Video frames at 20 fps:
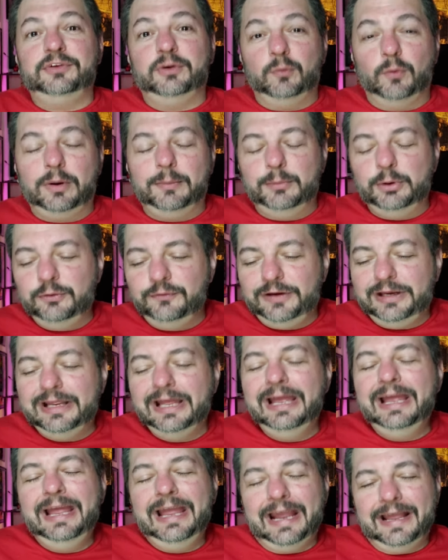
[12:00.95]
in one movie,
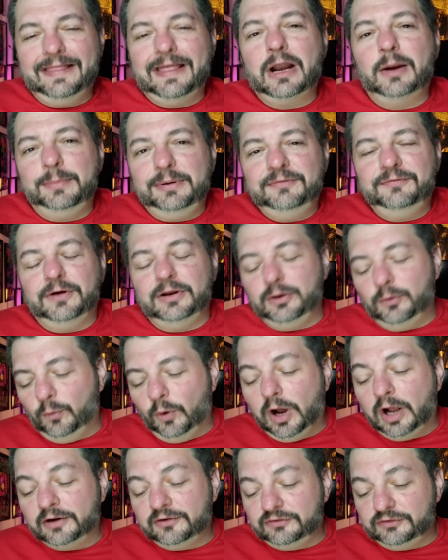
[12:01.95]
and that'll be fun to
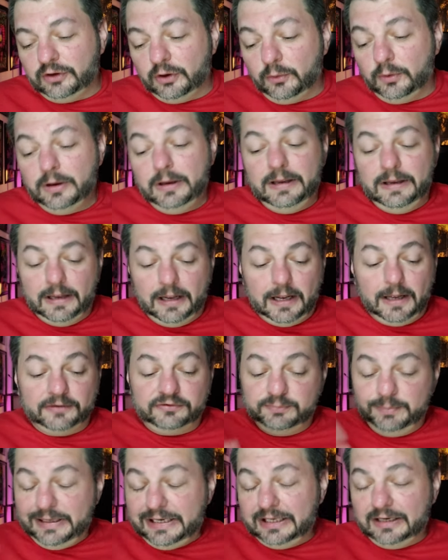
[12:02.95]
watch. So uh,
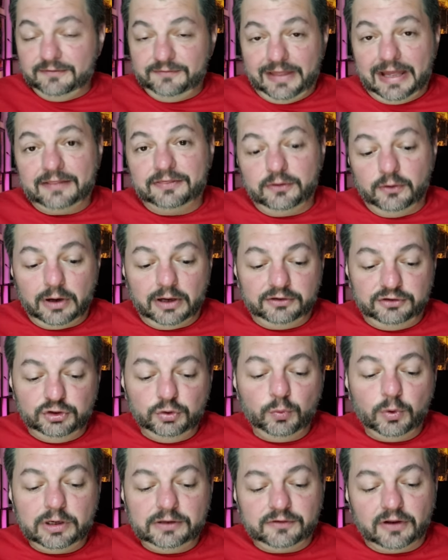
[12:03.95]
speaking of that, though, I do
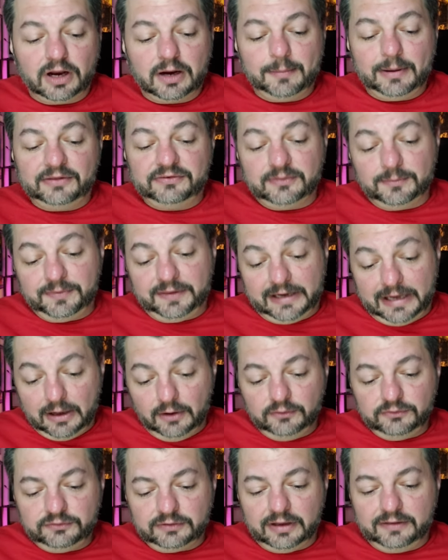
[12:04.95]
want to talk about something
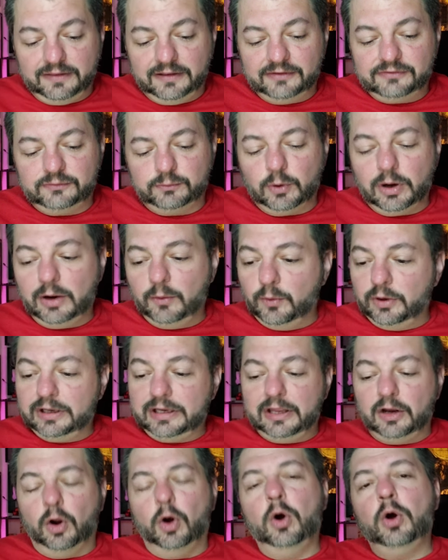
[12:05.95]
else. I, that's why I want to
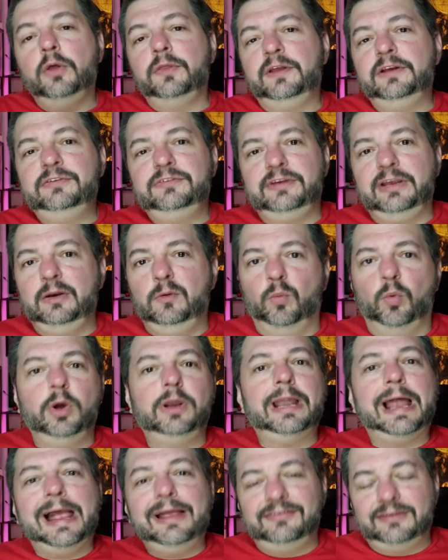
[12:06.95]
get all this in one
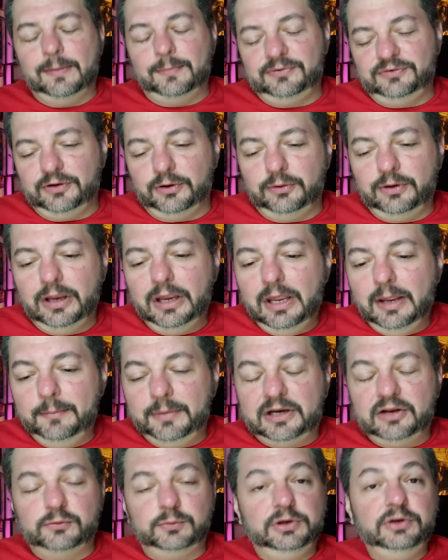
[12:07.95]
last episode,
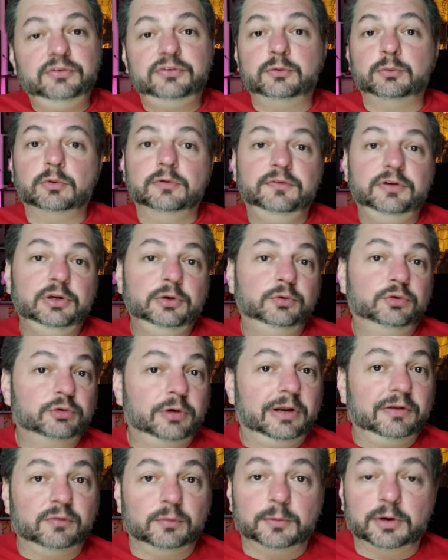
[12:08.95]
because we used to review
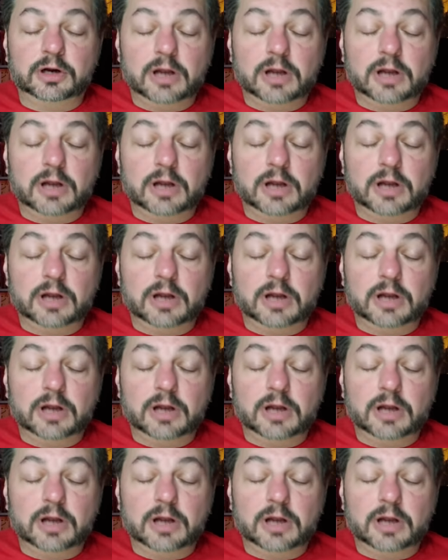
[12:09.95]
Transformer